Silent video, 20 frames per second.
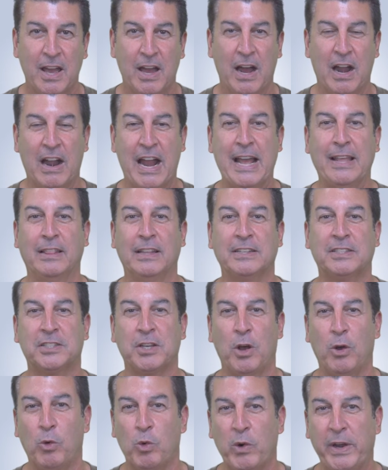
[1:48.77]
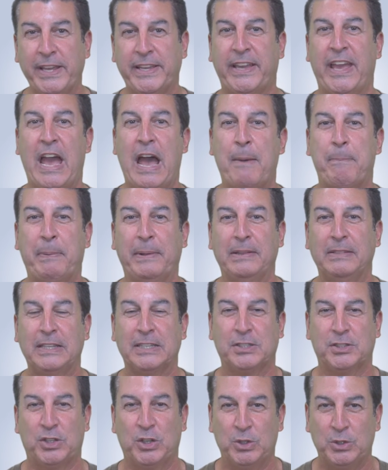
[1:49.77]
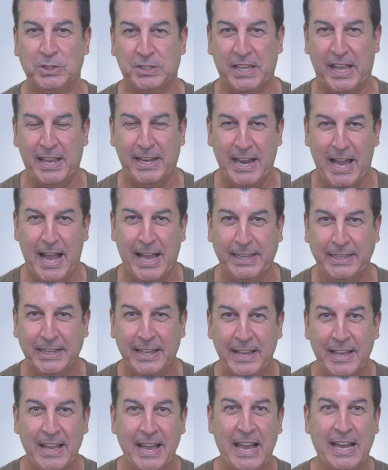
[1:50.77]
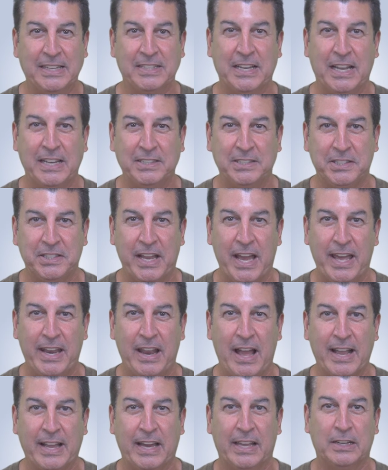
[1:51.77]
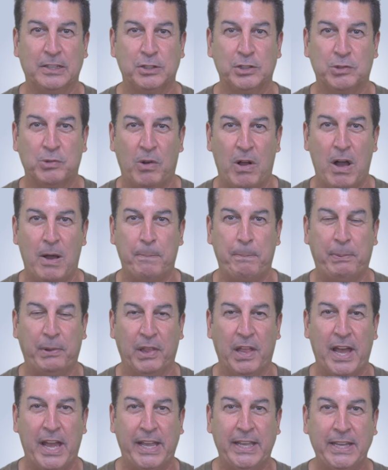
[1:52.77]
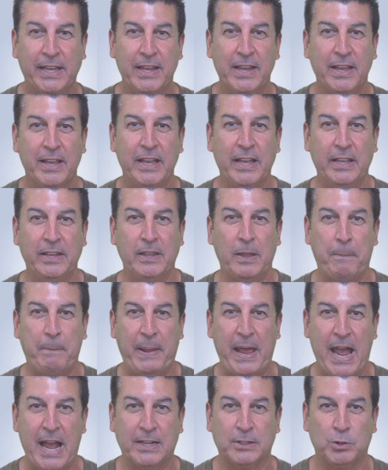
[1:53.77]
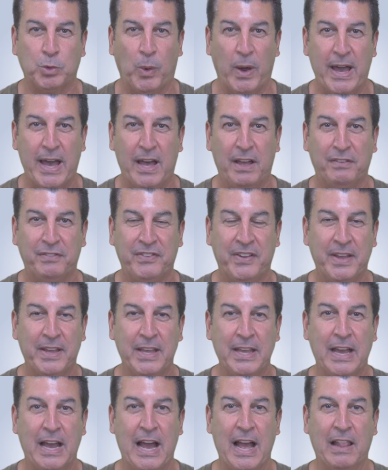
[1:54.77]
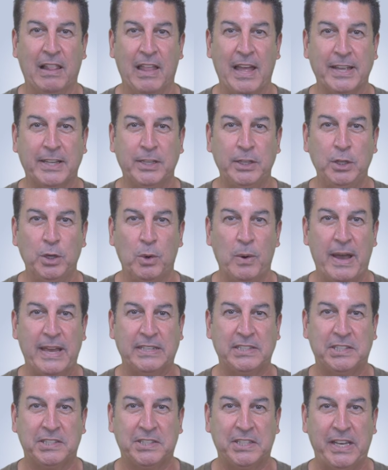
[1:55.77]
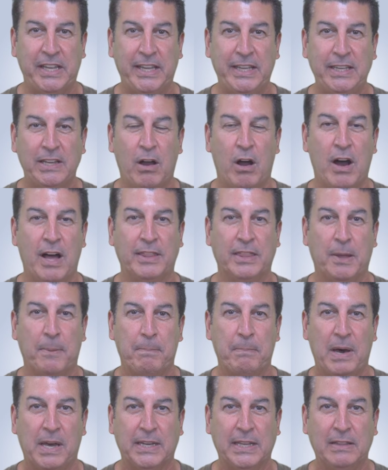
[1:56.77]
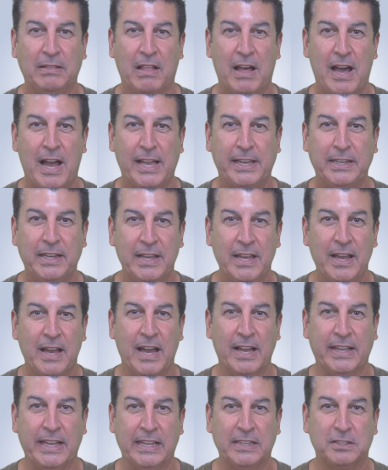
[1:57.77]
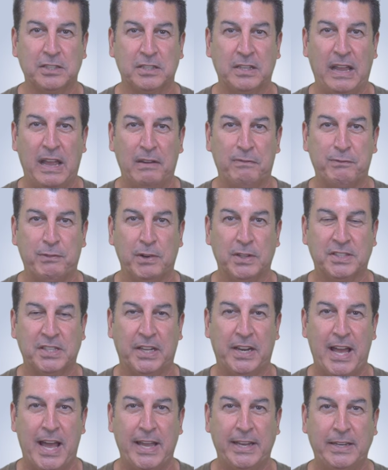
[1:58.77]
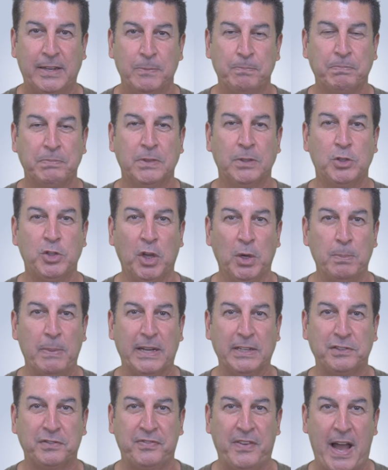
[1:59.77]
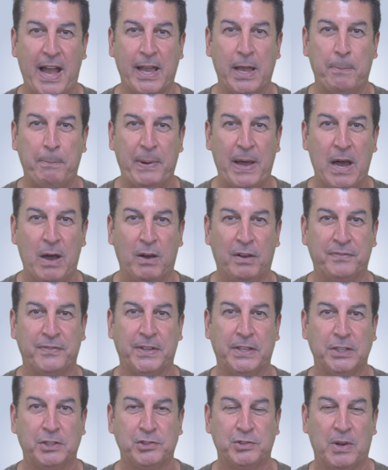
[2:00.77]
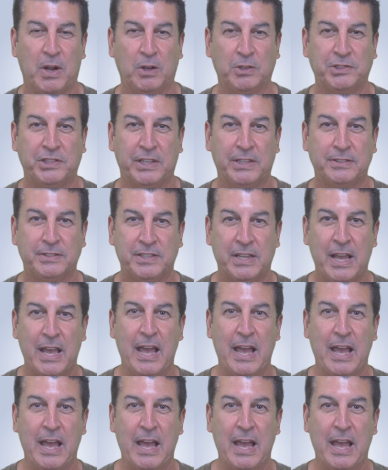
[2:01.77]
All right, let's so recapping this Tuesday night. As I said, I got a strong play in the Pac-12. I like USC on the money line against Stanford tonight. Too much firepower for the Trojans.